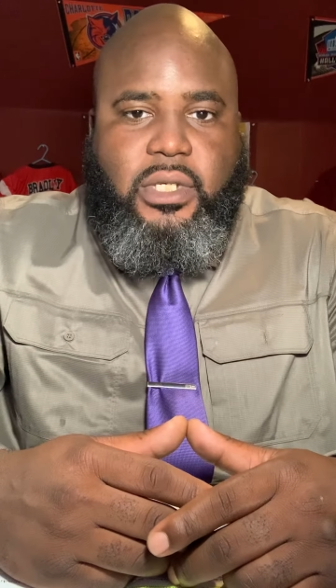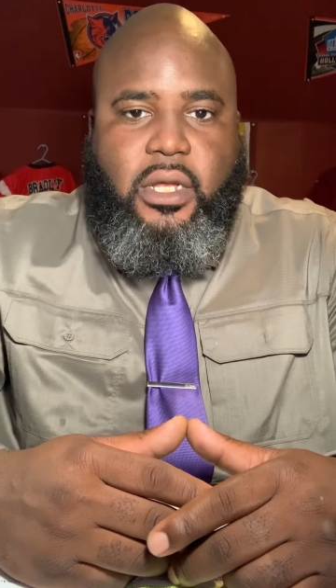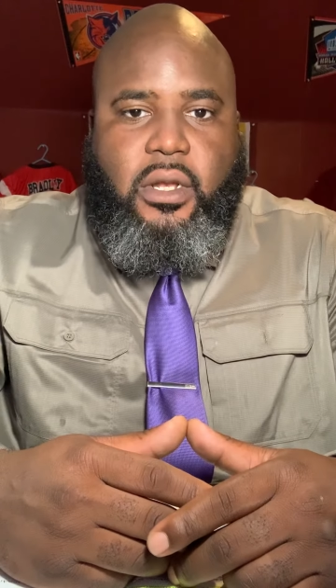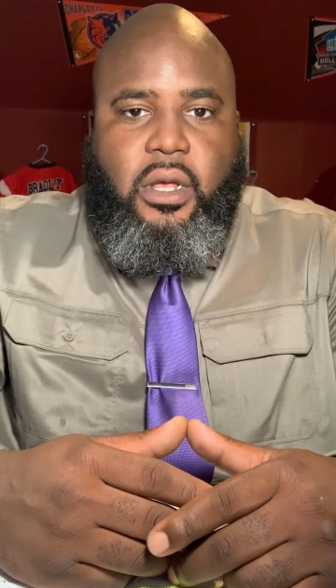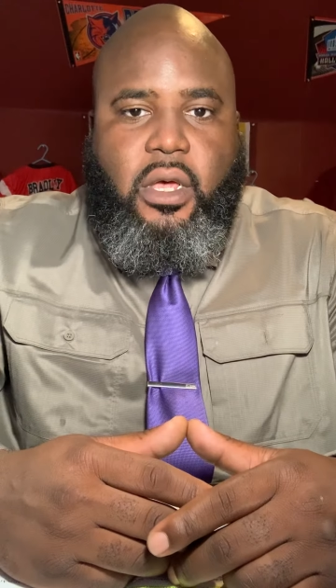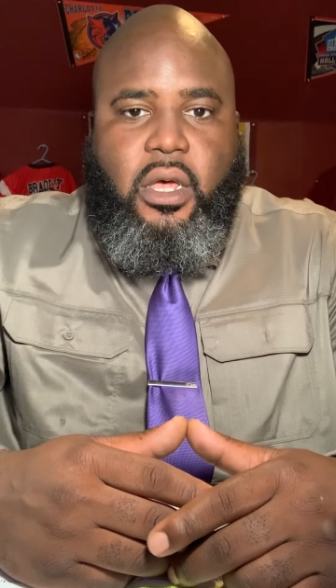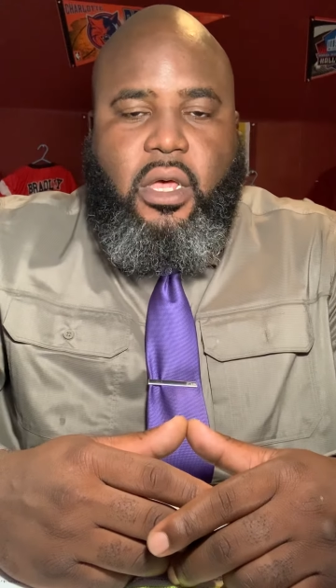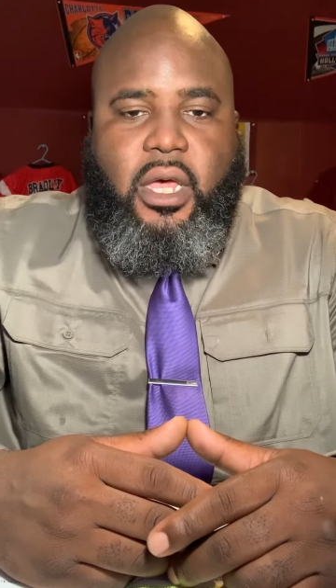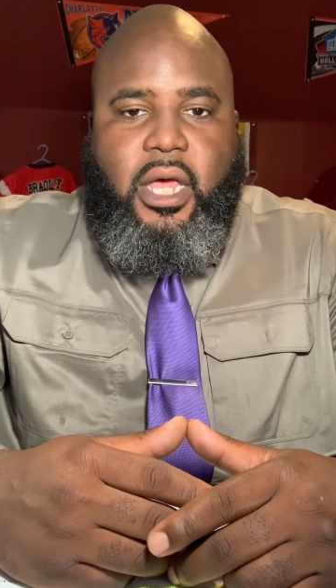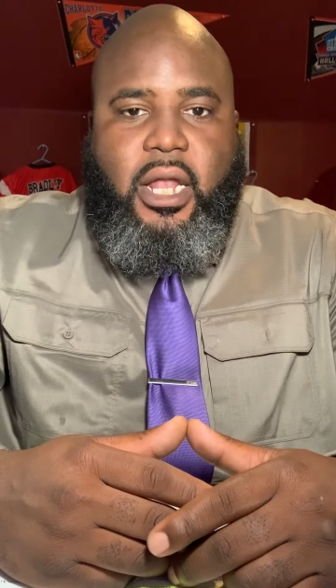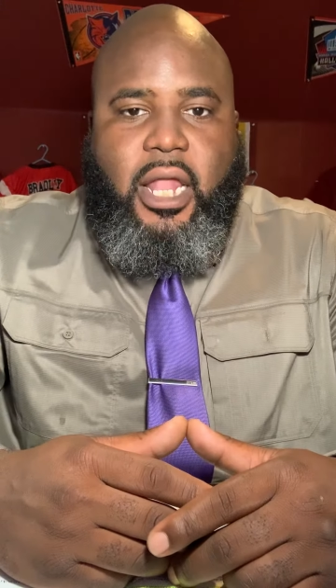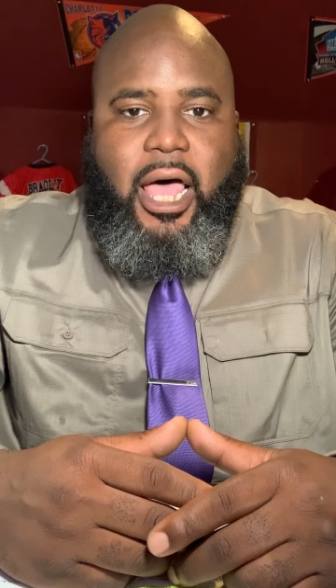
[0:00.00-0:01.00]
and
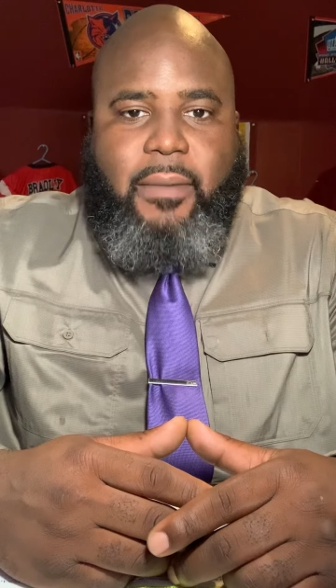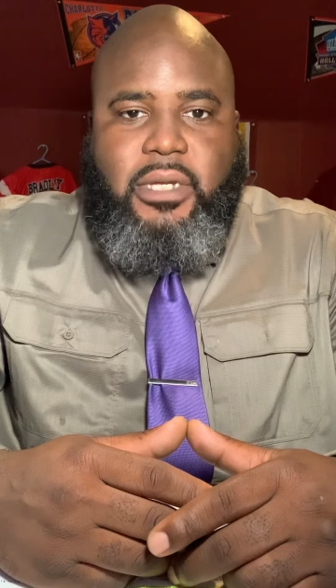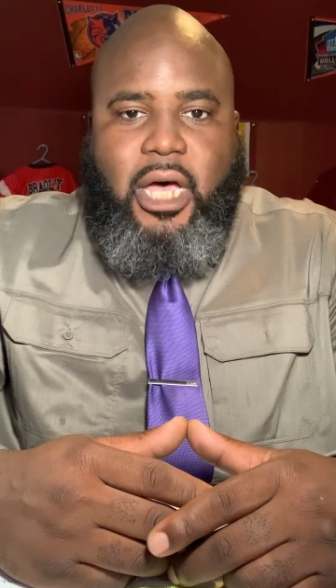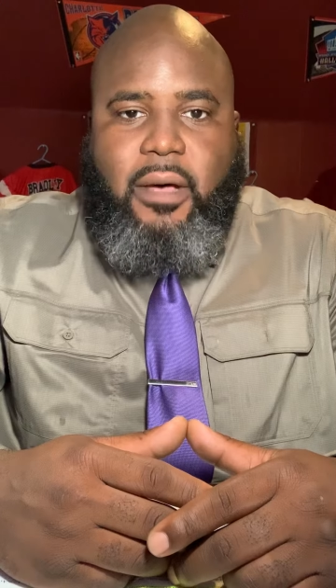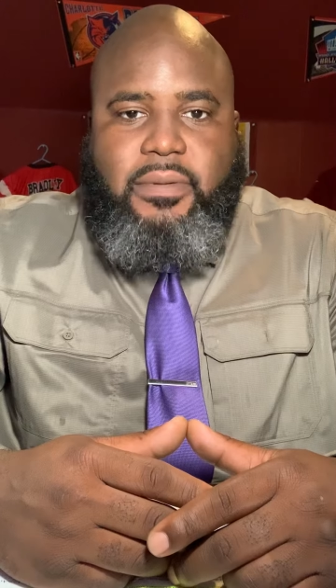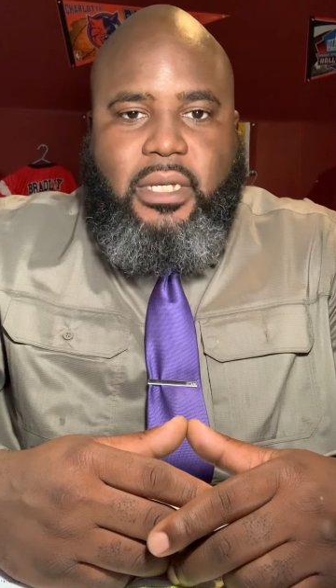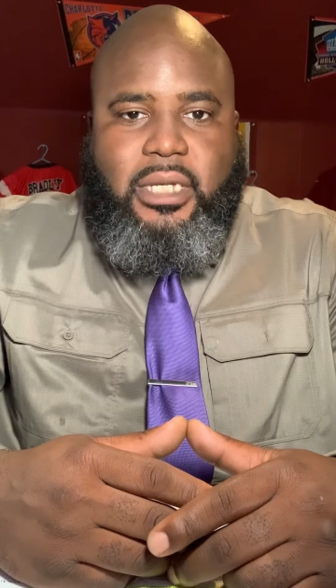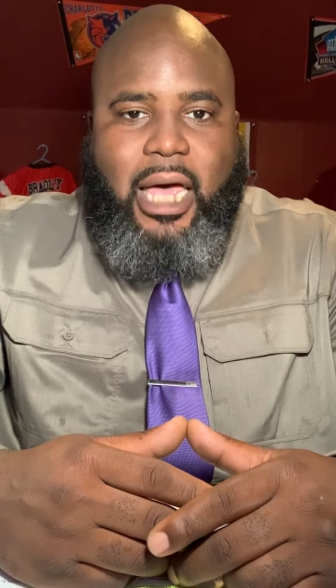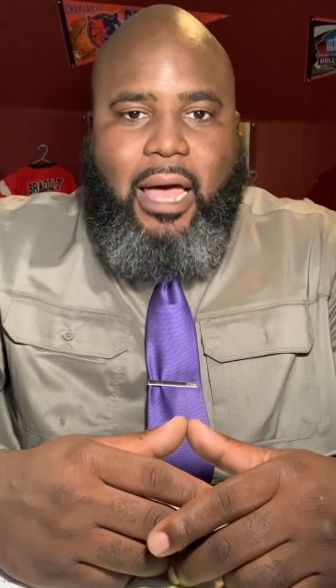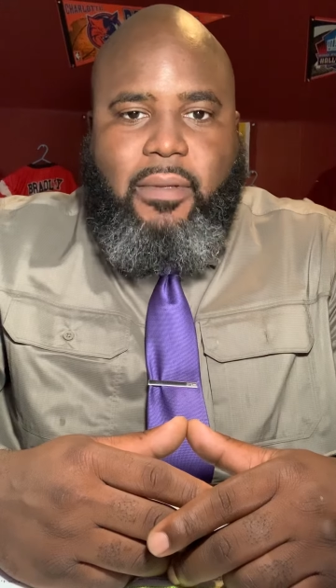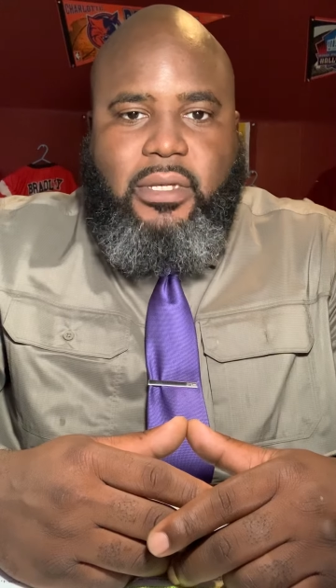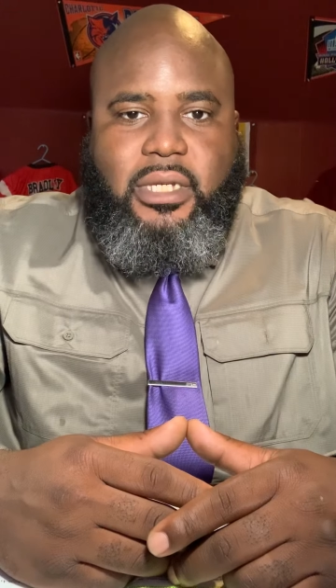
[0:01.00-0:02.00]
laptops and
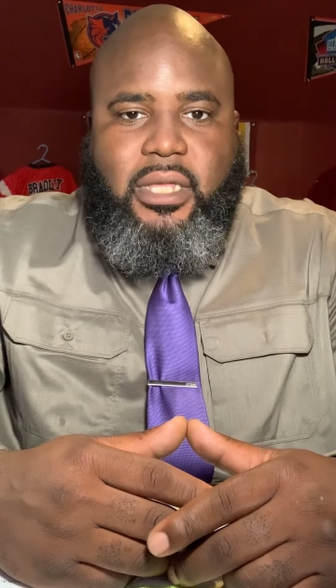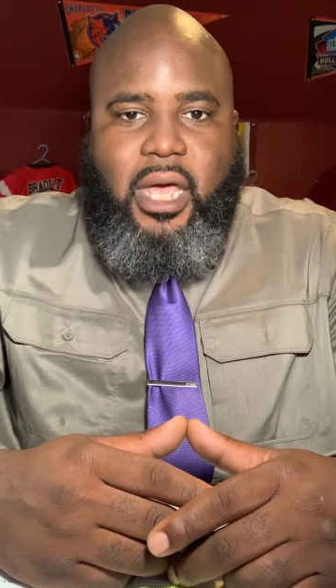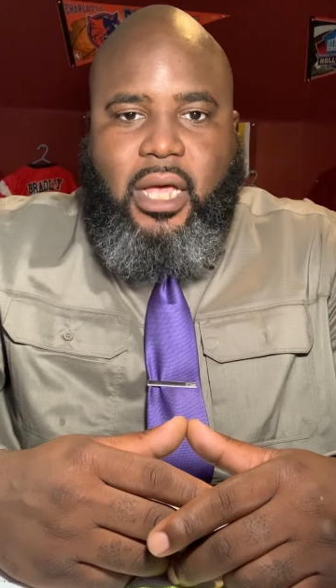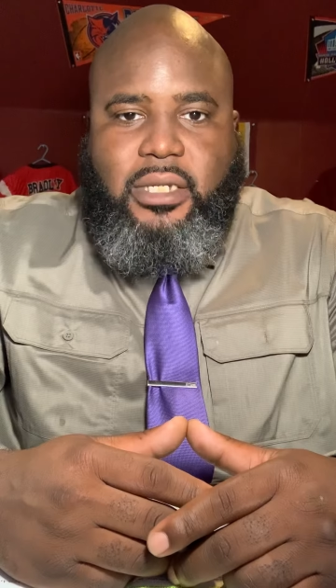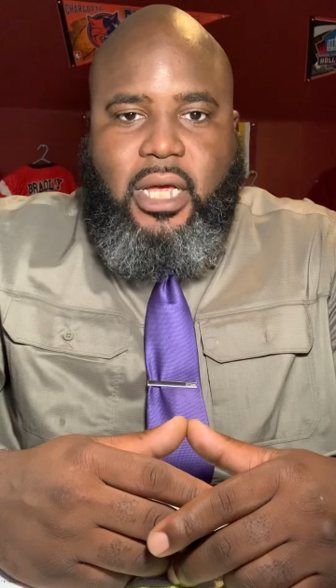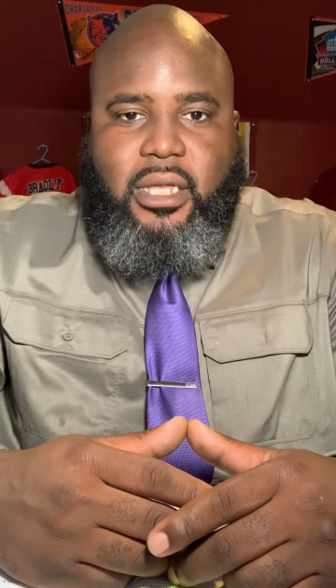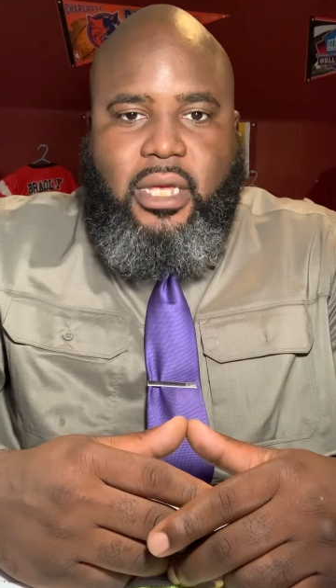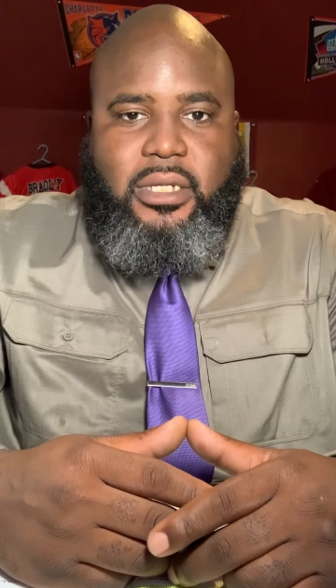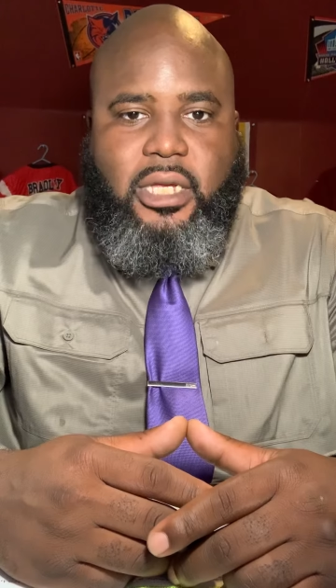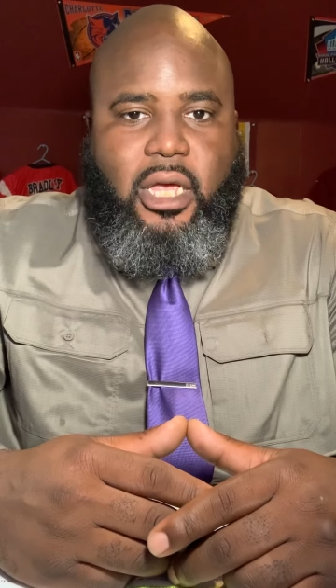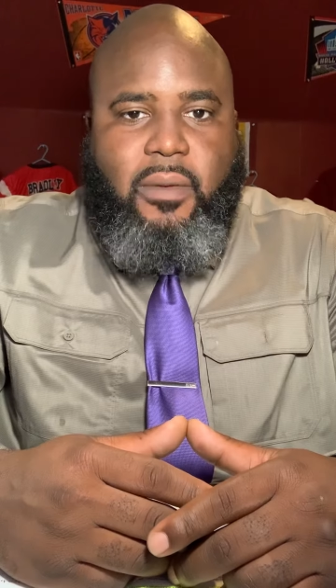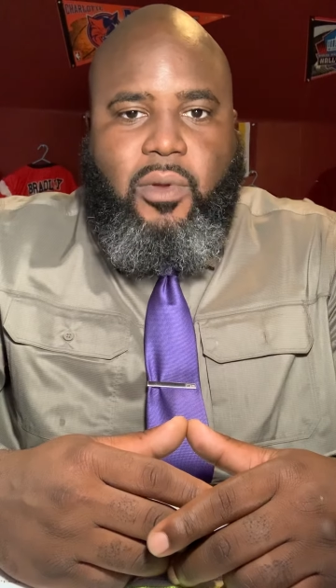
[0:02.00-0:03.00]
tablets and things like this
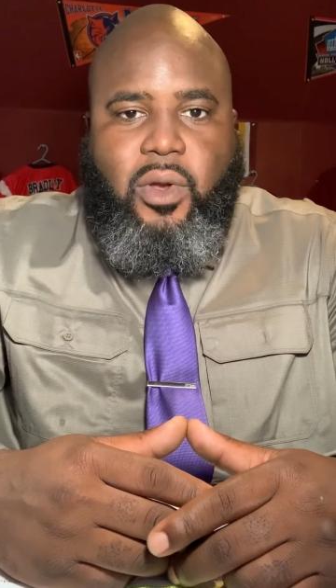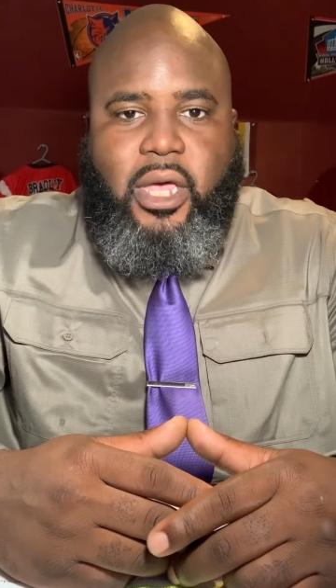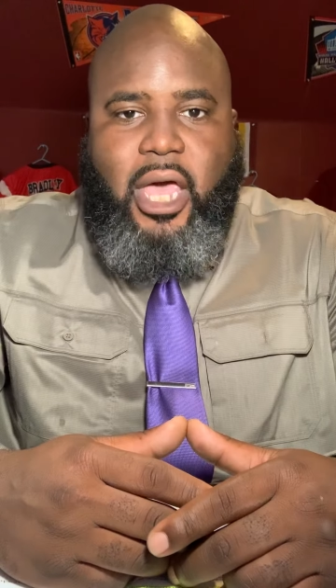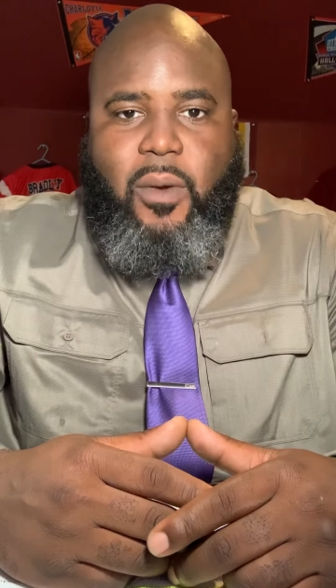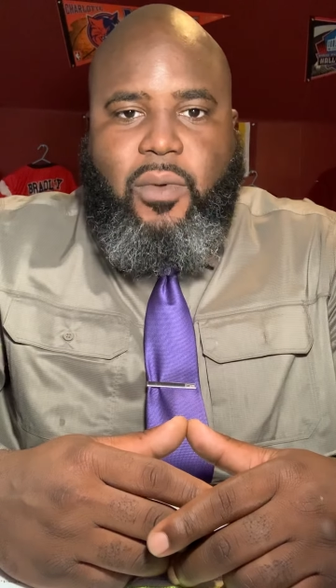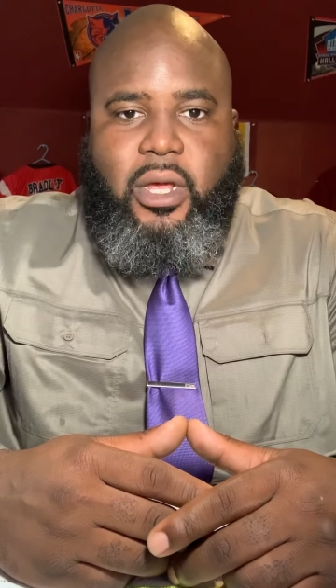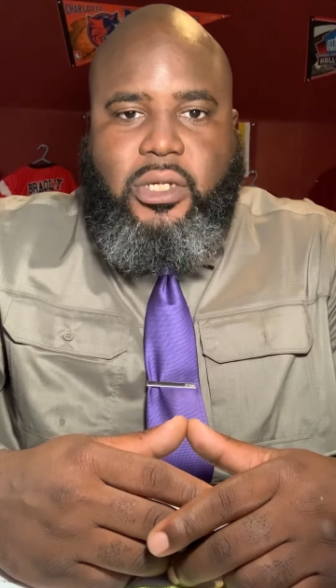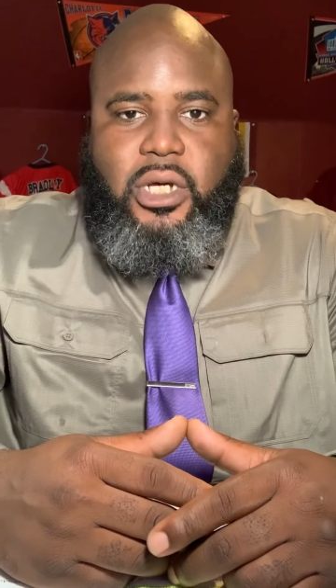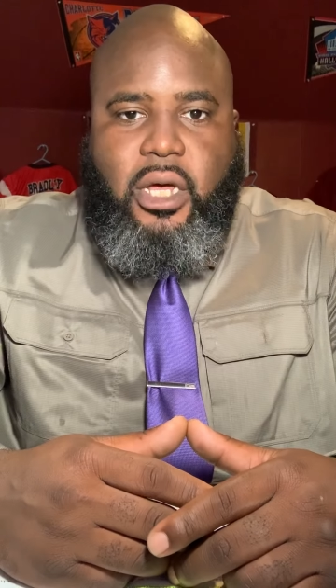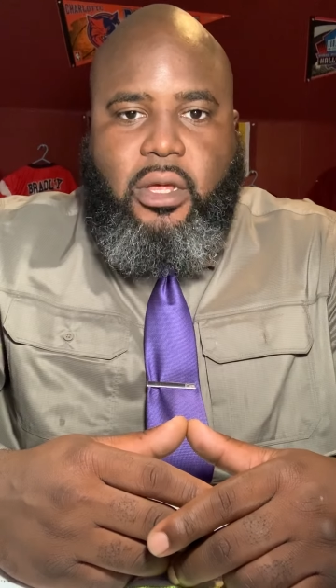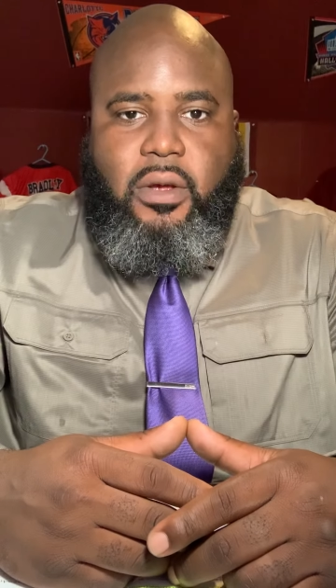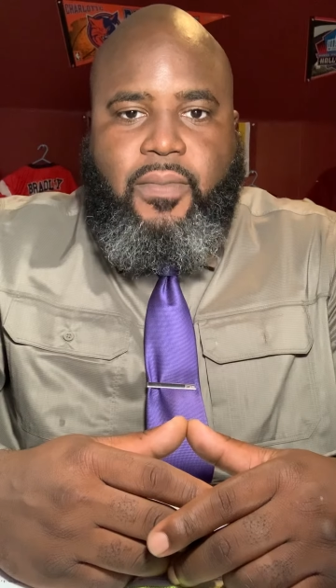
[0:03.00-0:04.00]
to communicate with each
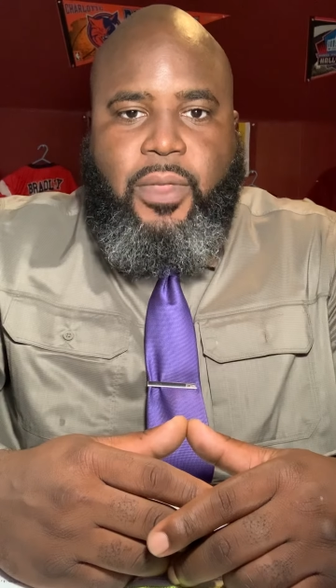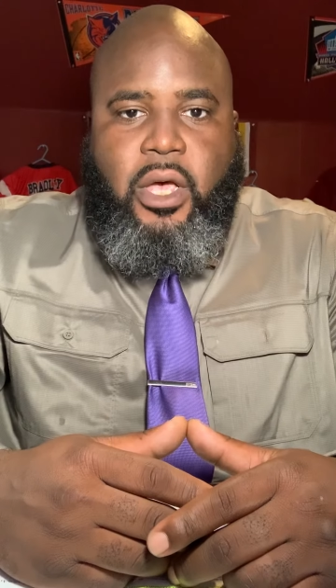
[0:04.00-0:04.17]
other.